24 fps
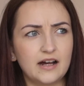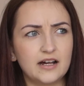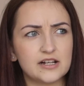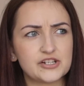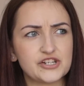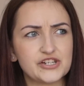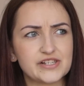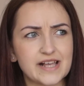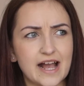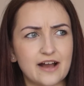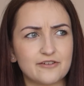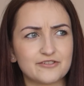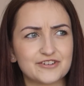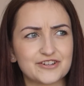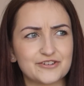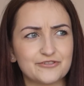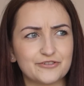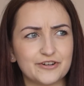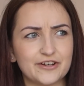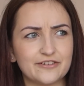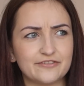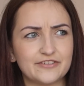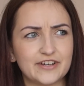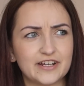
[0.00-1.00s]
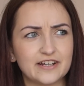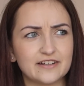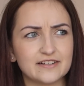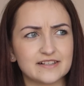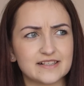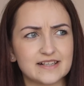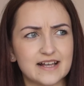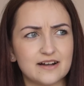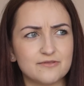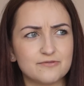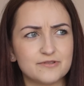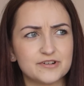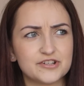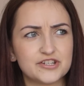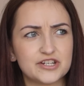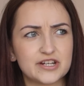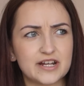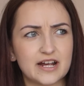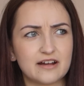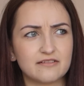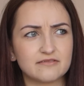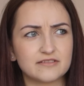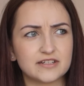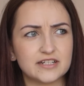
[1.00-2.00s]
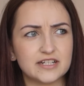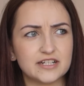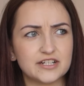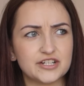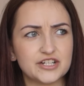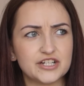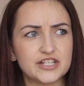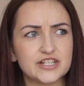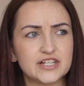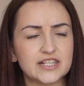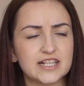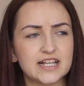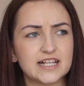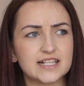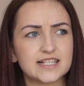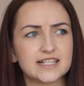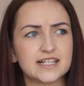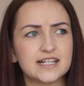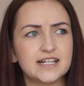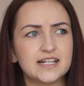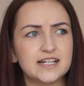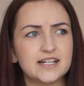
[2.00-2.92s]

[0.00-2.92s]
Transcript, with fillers: She's counting on her fingers now. What's she counting? She's doing this.